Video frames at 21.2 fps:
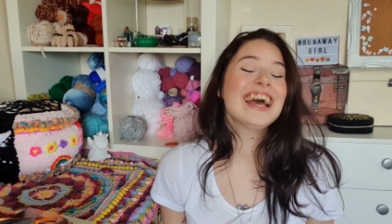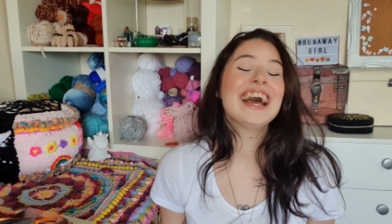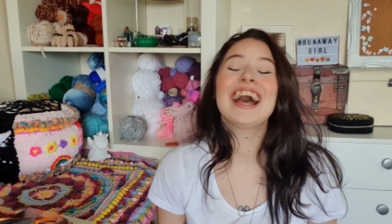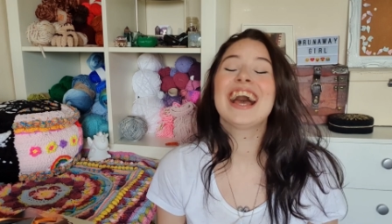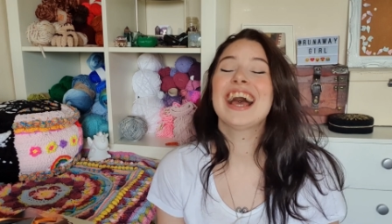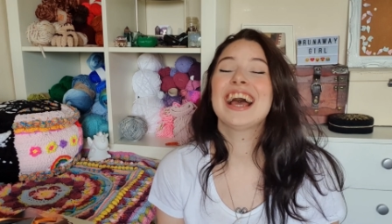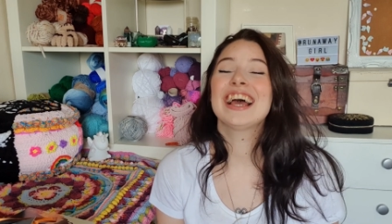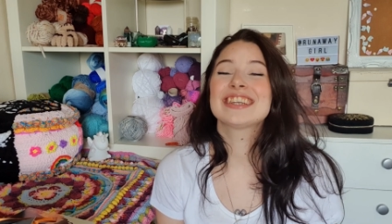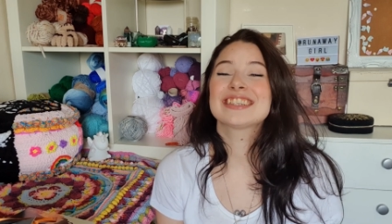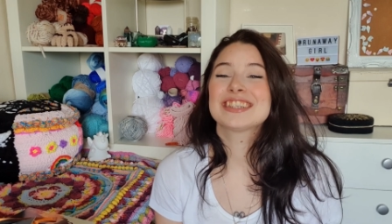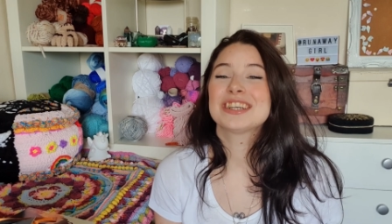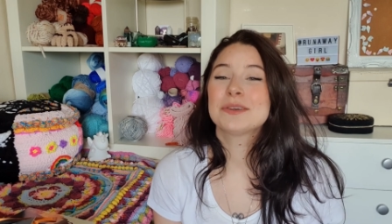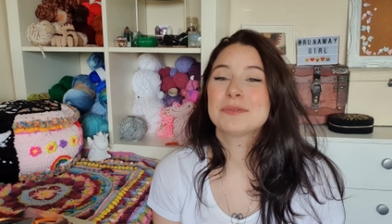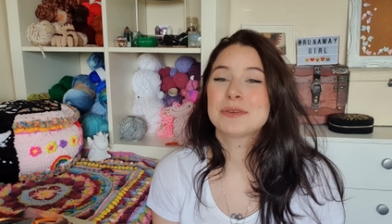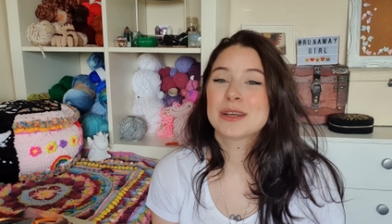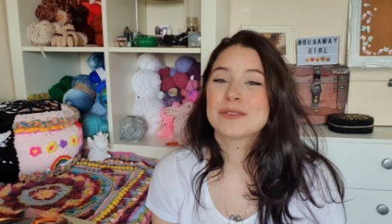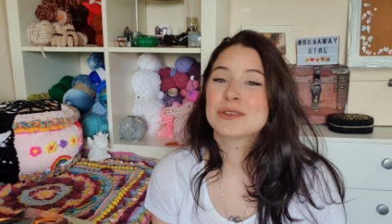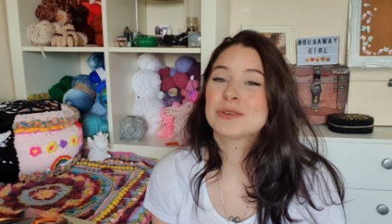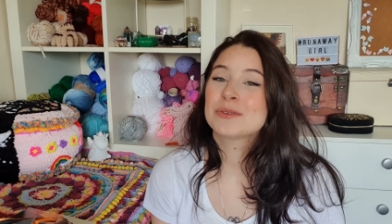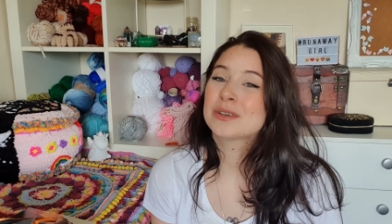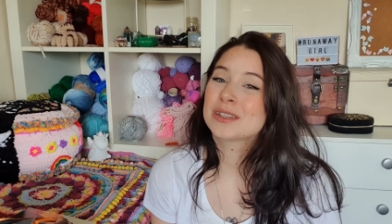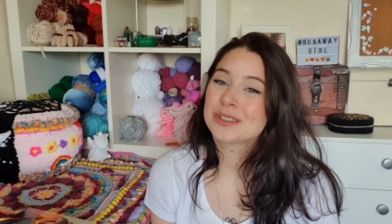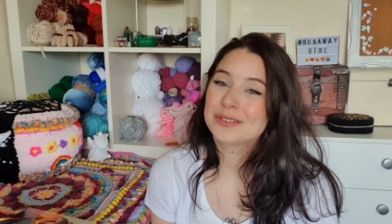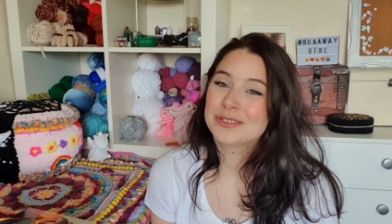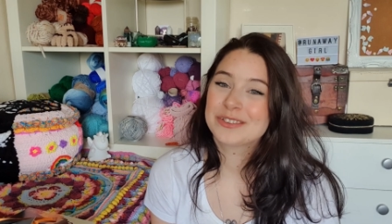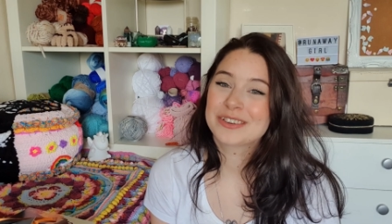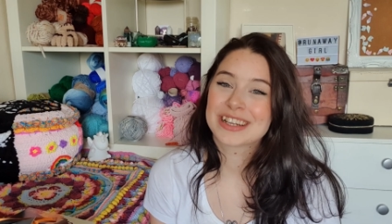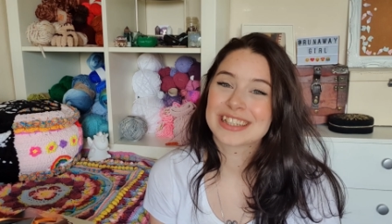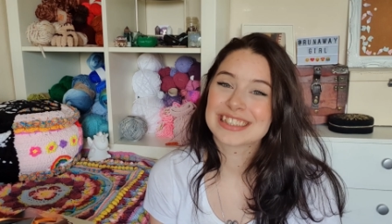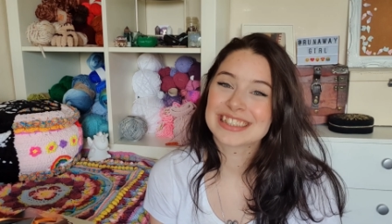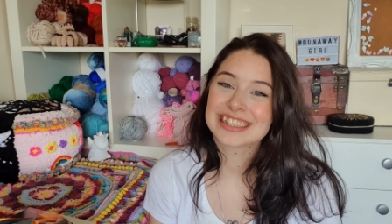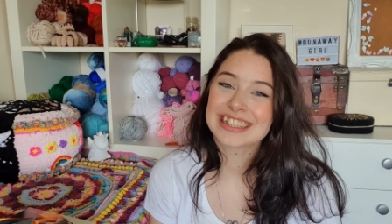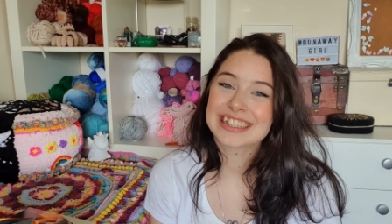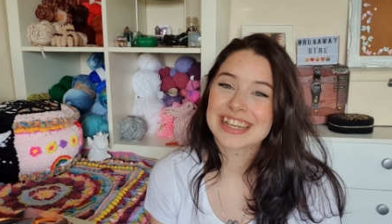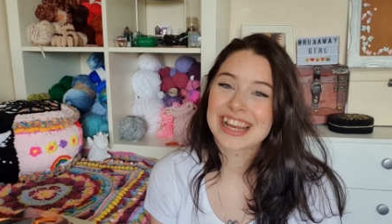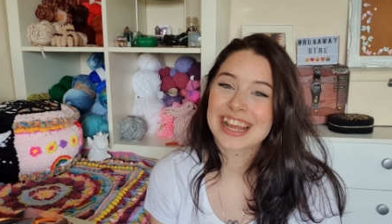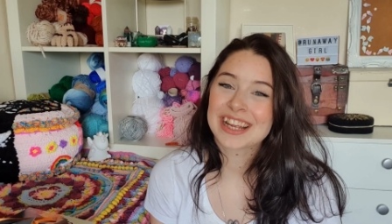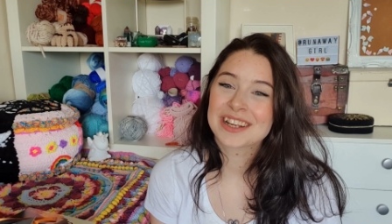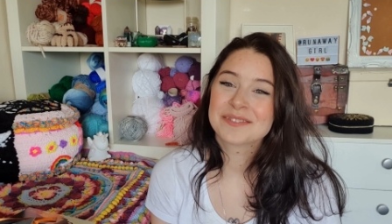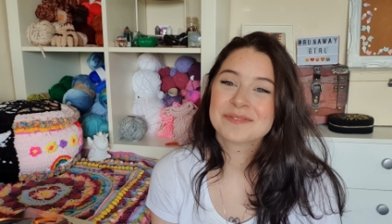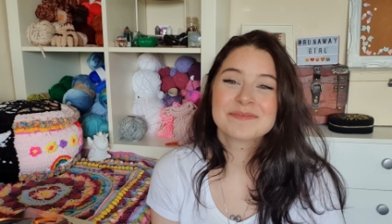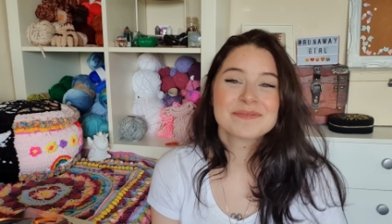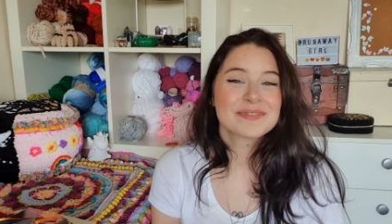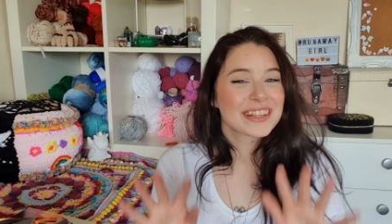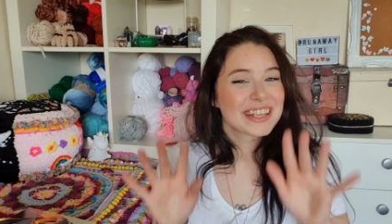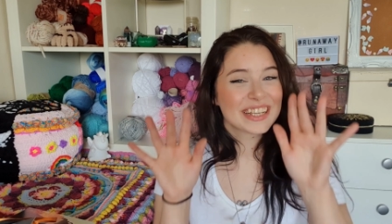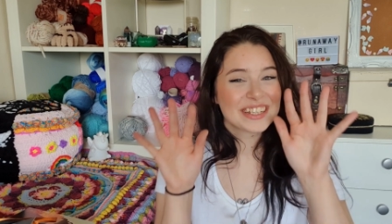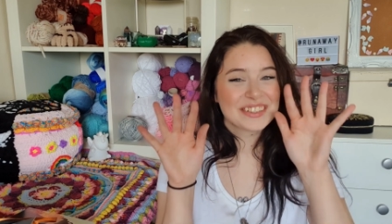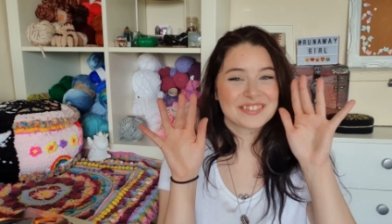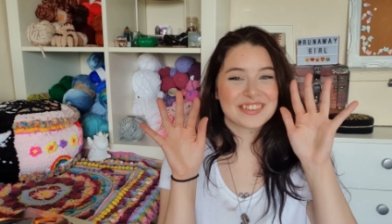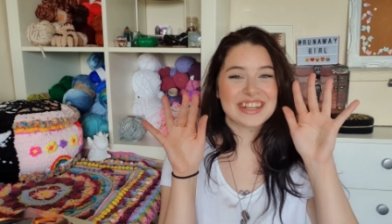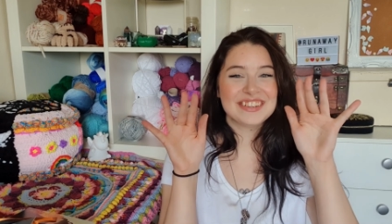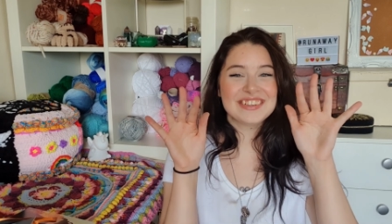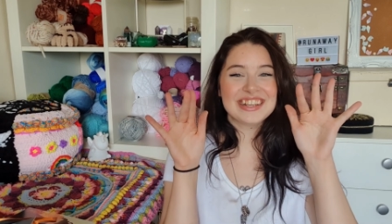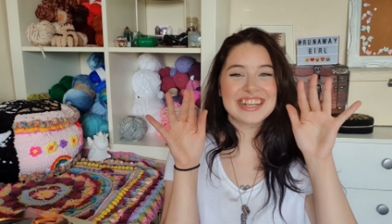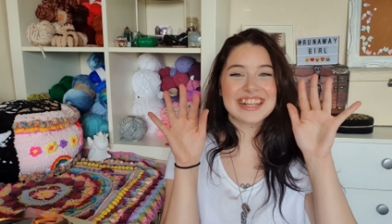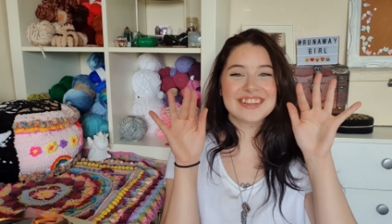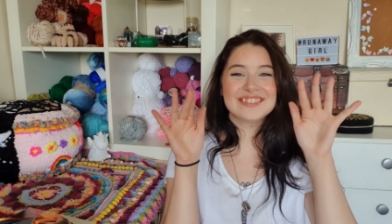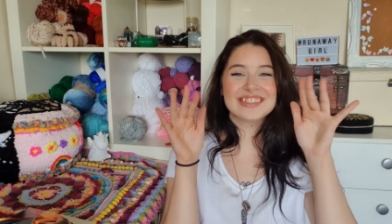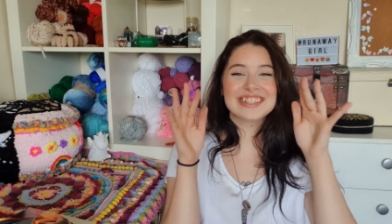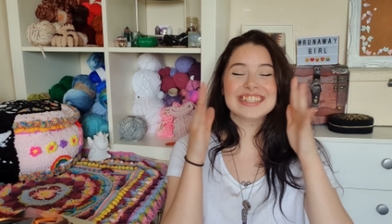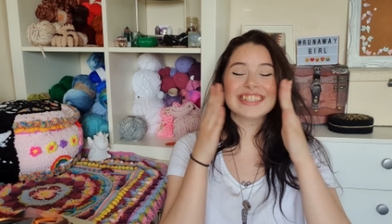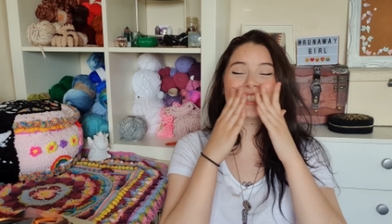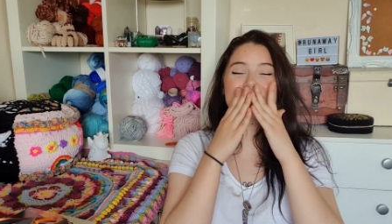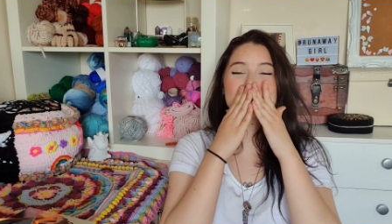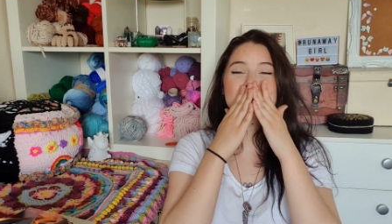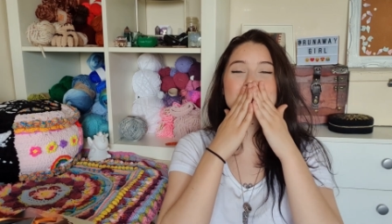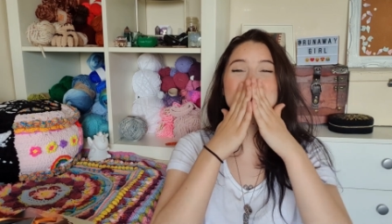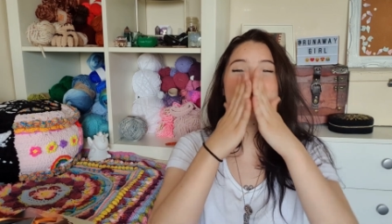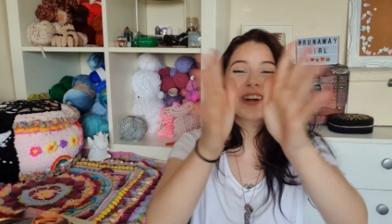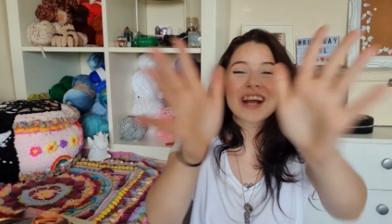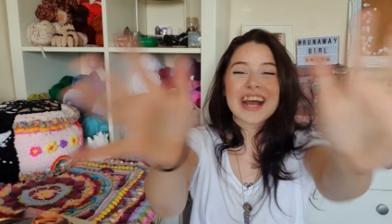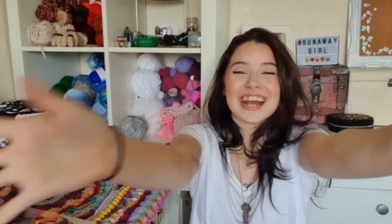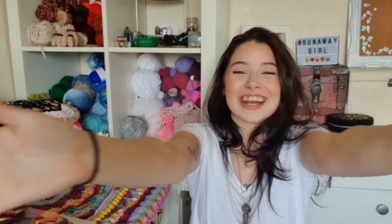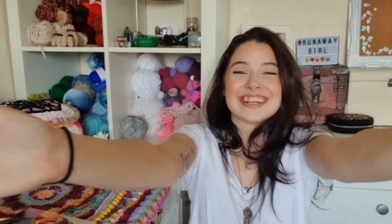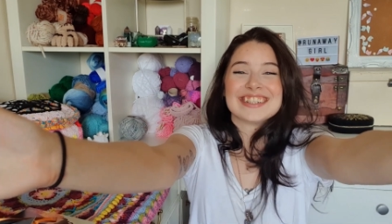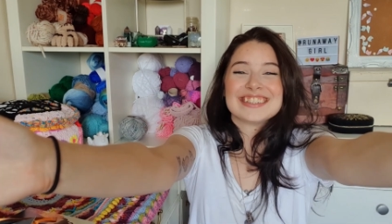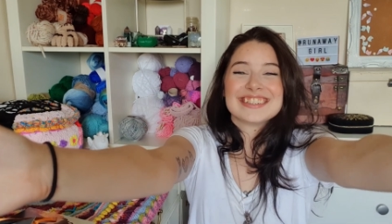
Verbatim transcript: and I hope you have a wonderful rest of the day. Bye, my lovelies. Mwah!